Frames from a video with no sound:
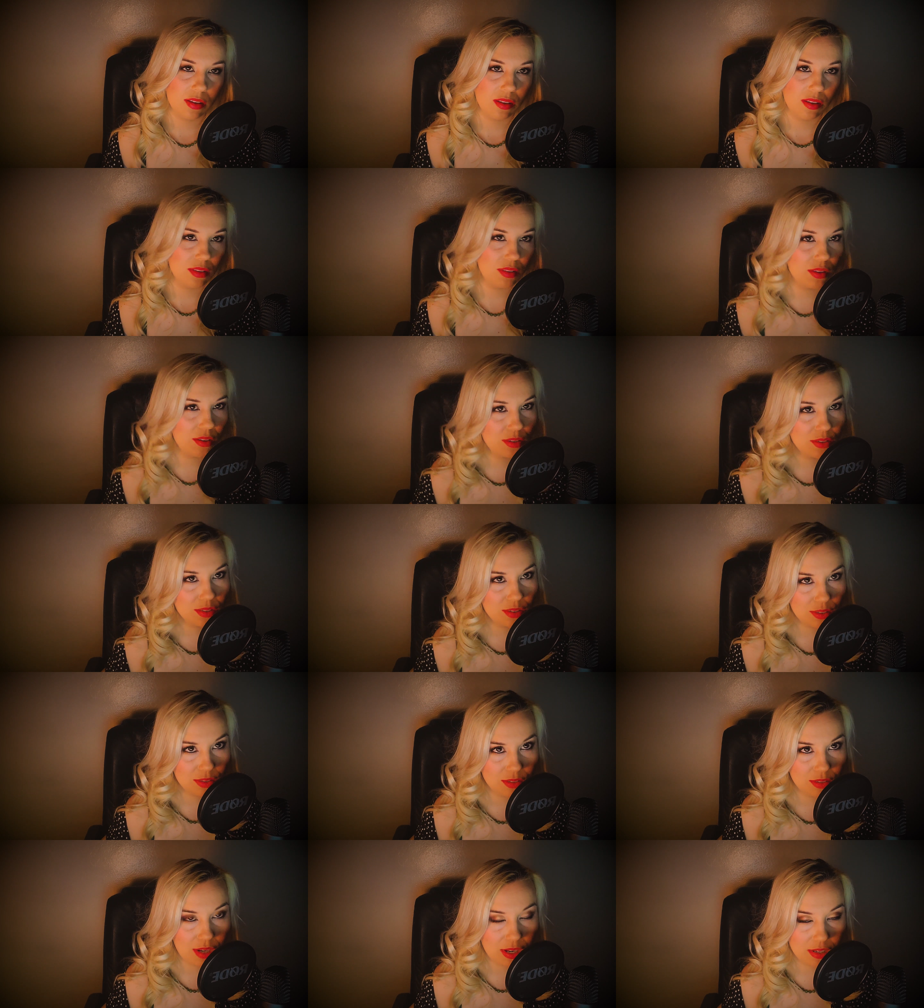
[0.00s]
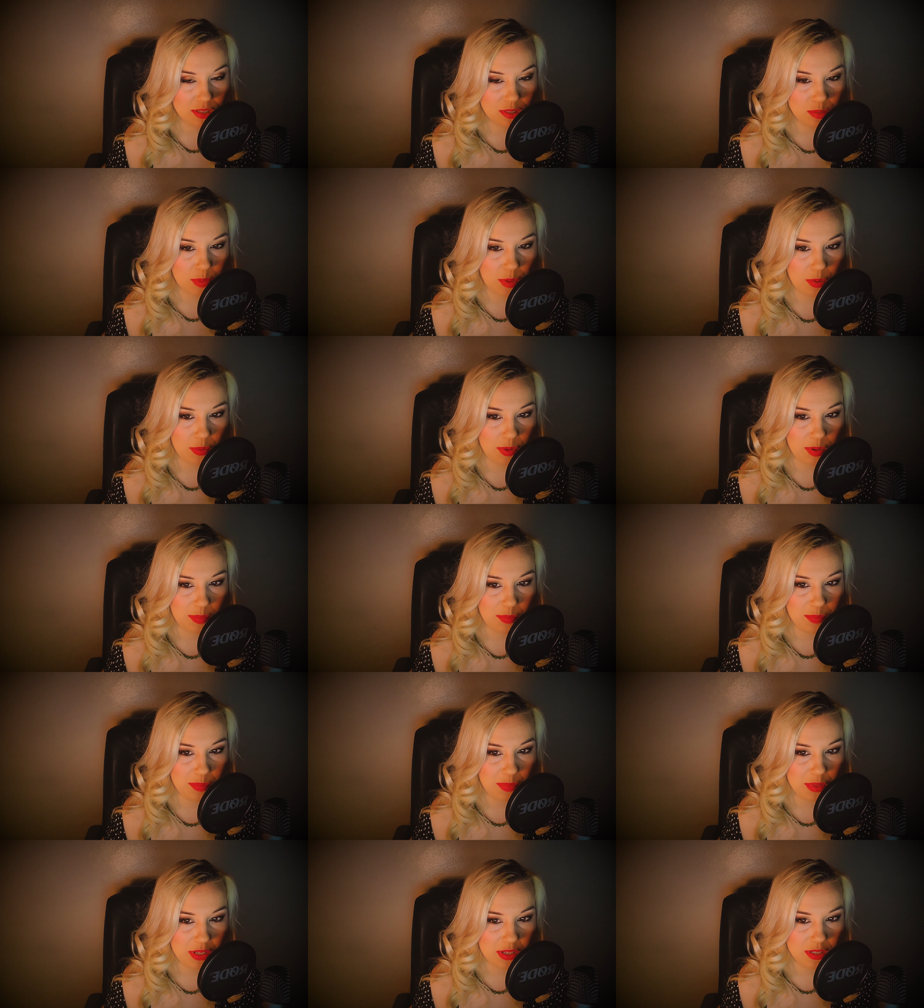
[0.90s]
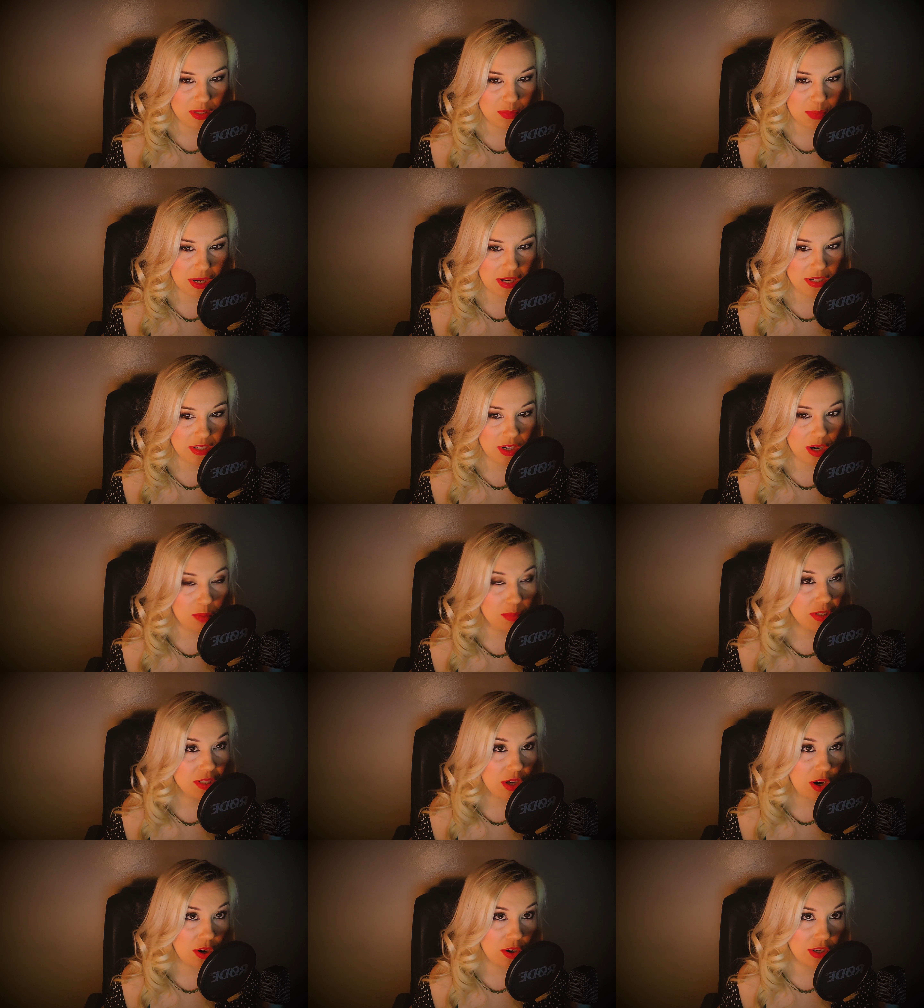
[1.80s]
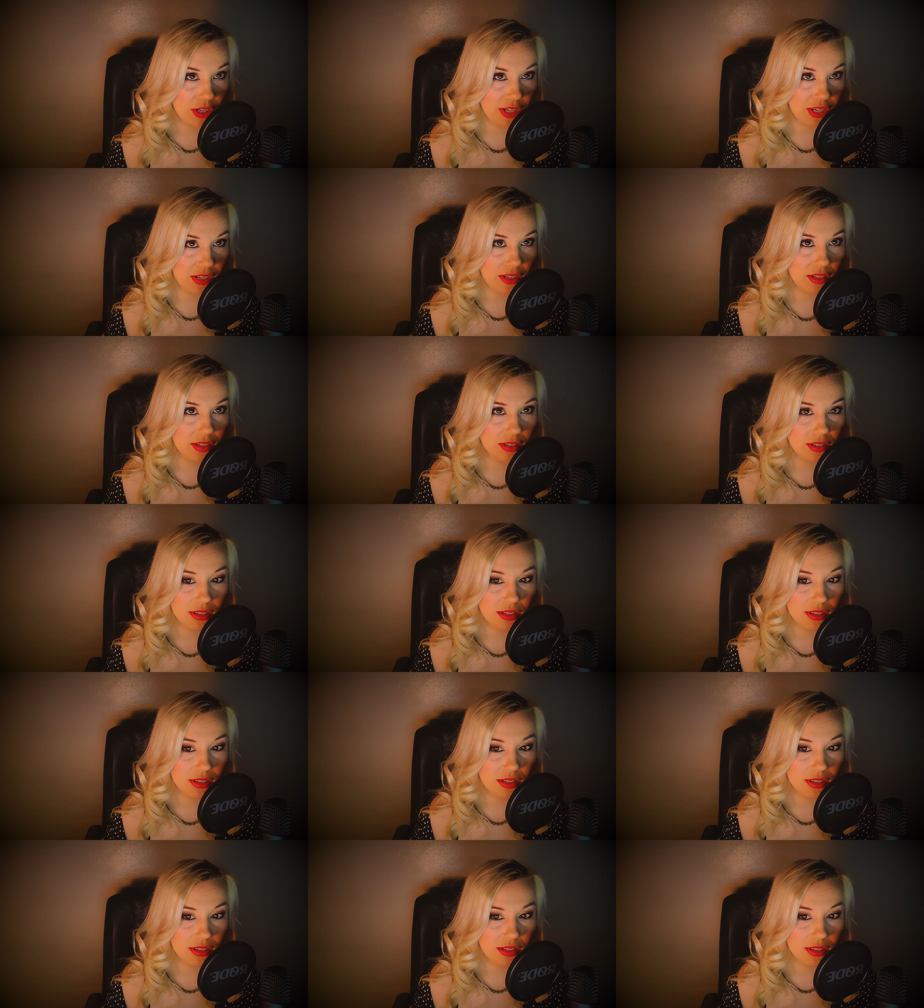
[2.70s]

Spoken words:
This next poem is by Thomas Hardy.